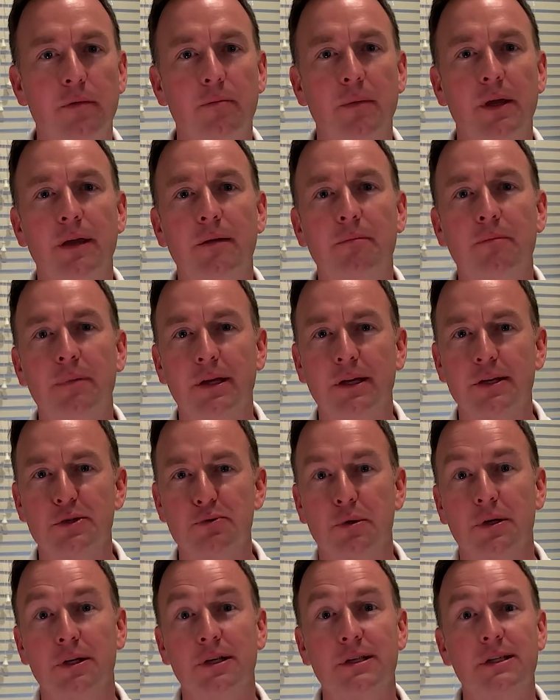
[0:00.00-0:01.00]
me because we're
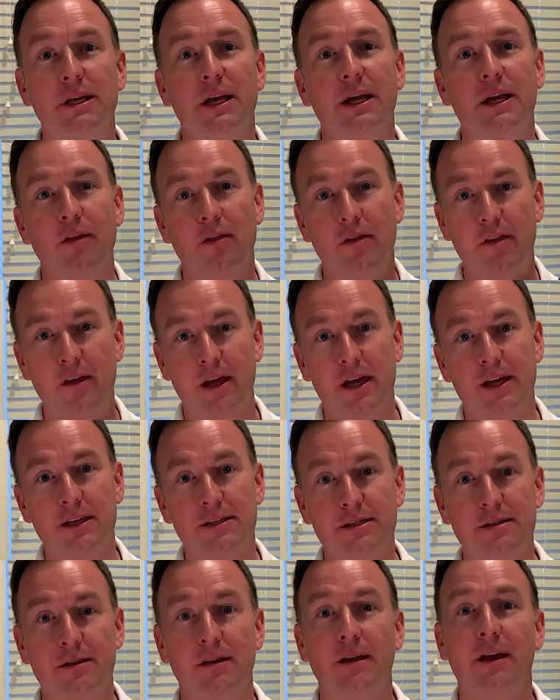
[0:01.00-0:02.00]
gonna take
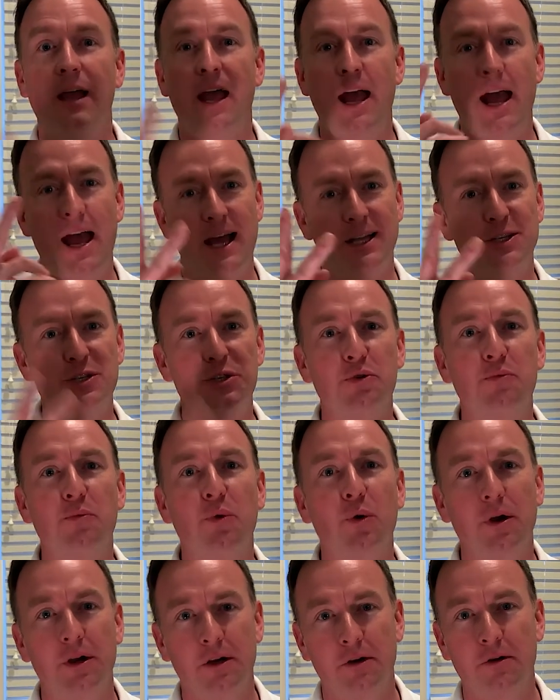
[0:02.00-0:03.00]
this, add 2
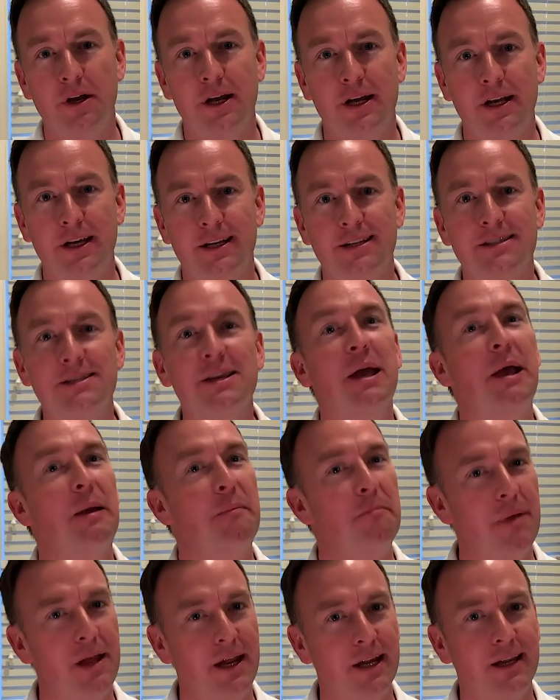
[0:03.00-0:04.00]
more ingredients, and
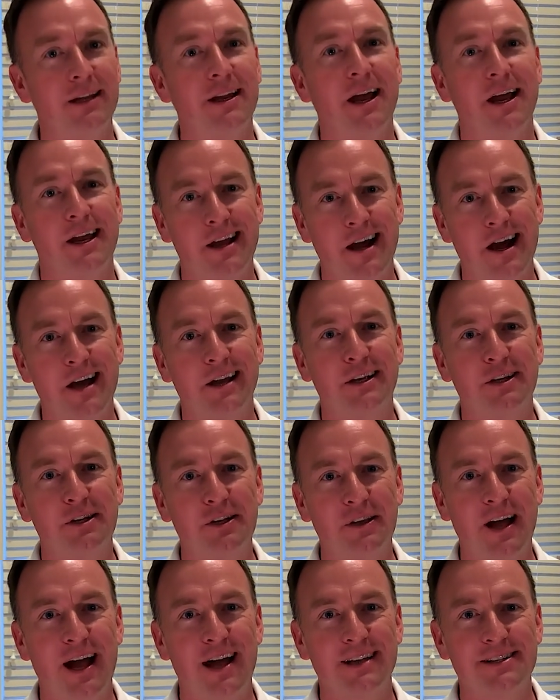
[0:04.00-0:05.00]
make an iconic
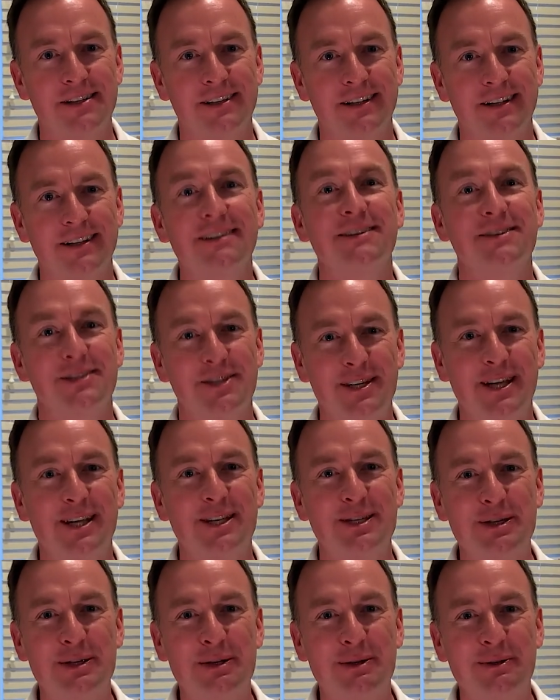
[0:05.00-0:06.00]
classic. Stay
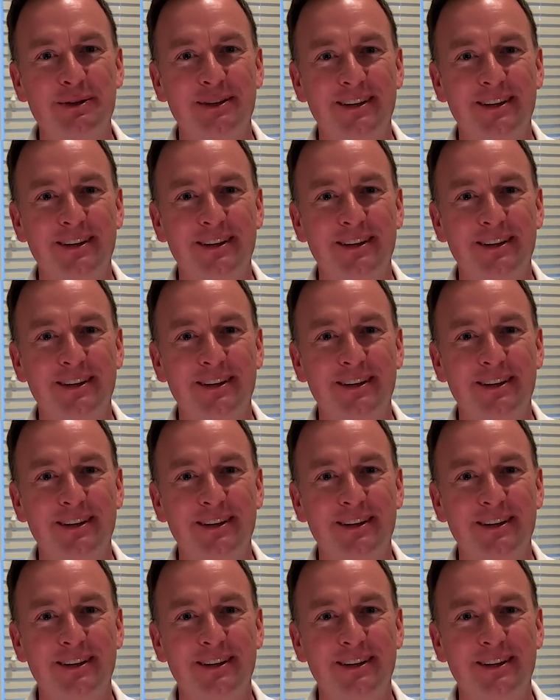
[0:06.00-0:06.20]
tuned.